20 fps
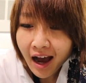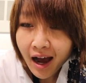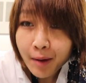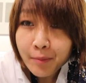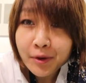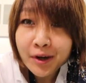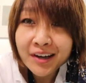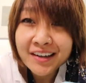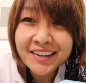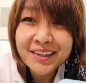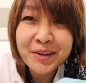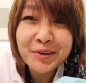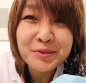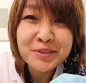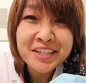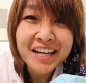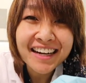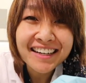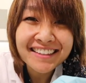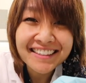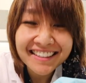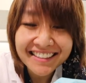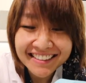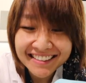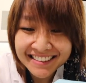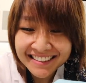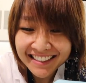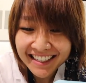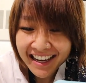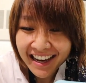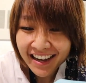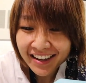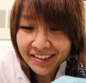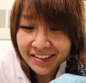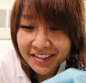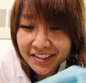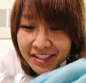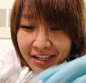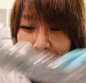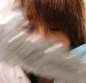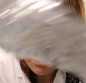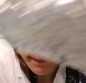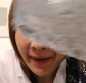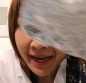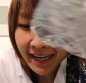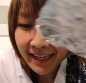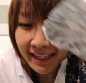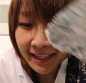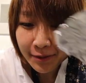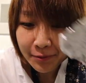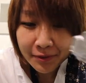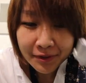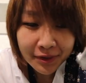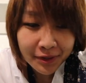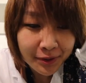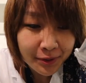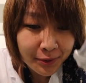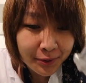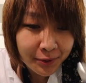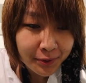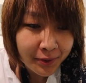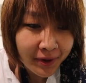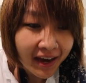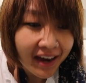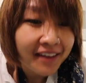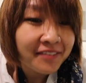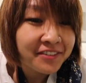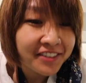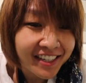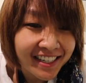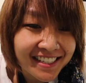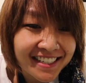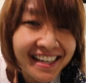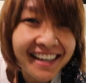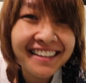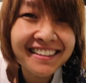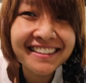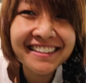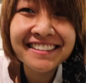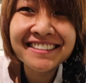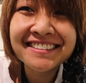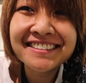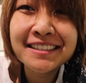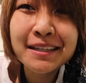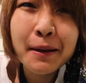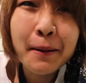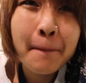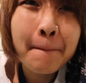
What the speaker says: I'm gonna go check these. I'll check back in with you after I check these.